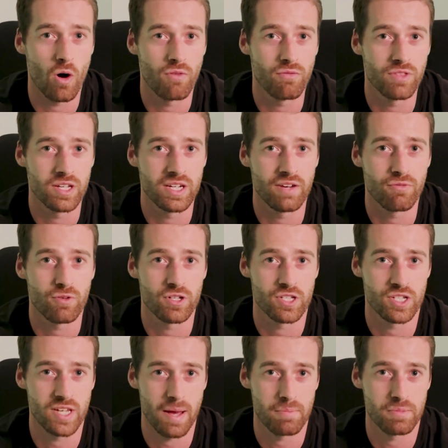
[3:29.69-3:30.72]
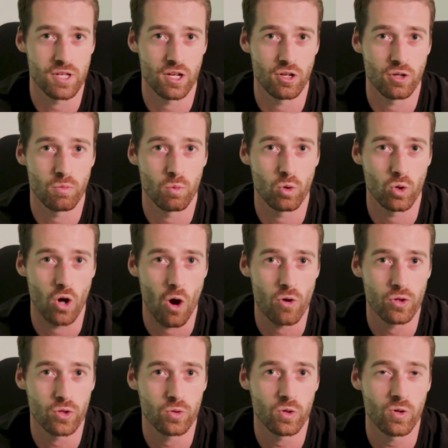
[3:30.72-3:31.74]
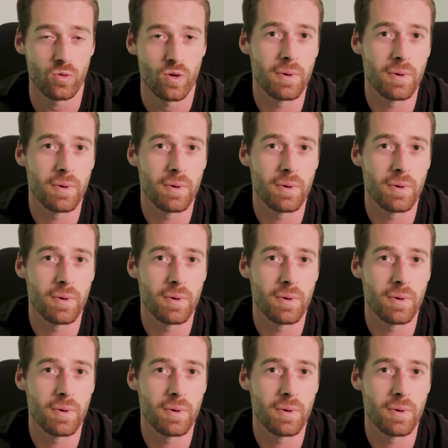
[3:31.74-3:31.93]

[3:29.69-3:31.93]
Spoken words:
of the different steps that you will go through.